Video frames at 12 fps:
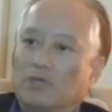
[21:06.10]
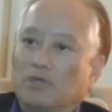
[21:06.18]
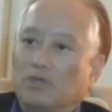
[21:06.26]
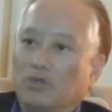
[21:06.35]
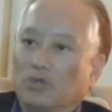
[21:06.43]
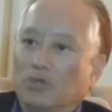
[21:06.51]

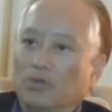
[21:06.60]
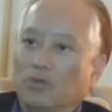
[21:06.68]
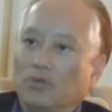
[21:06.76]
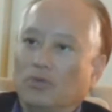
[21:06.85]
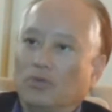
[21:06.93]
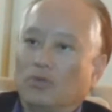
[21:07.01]

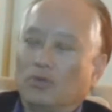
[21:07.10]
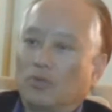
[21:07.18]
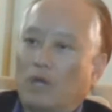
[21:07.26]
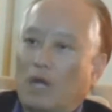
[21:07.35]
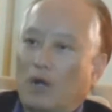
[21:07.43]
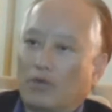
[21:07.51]
to
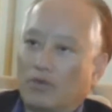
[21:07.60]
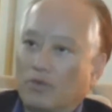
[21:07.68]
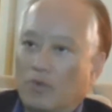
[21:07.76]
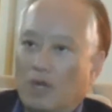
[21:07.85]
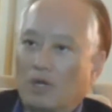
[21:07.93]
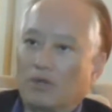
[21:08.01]
health
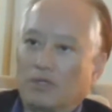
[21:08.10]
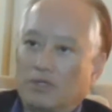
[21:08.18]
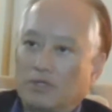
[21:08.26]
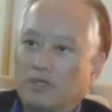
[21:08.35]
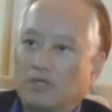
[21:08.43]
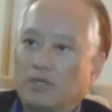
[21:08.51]
and
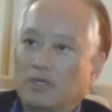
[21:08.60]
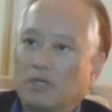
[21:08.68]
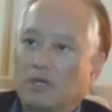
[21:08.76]
wellness,